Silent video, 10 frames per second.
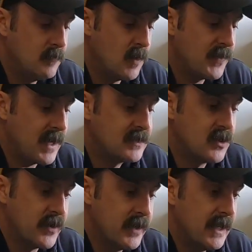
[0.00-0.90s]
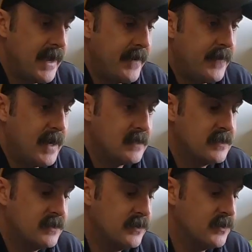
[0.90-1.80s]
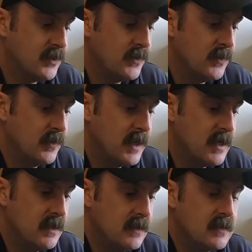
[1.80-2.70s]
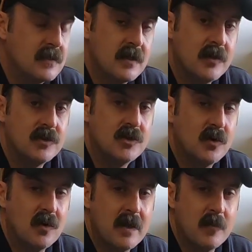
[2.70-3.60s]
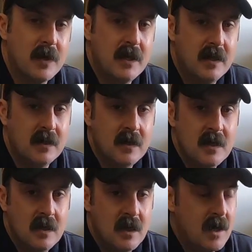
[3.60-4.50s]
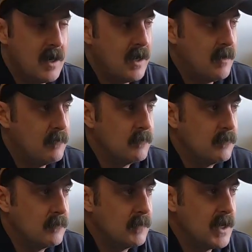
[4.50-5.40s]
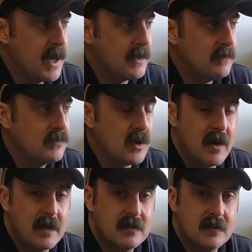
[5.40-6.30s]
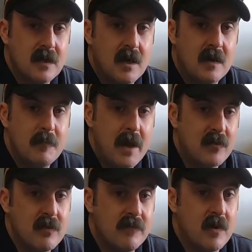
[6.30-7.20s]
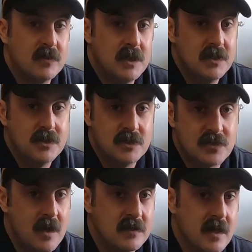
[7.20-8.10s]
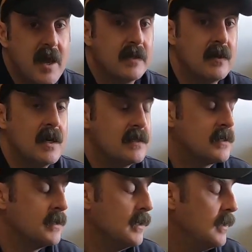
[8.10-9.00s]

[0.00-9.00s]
What that's going to allow us to do is ensure that we get direct battery voltage straight to the headlights.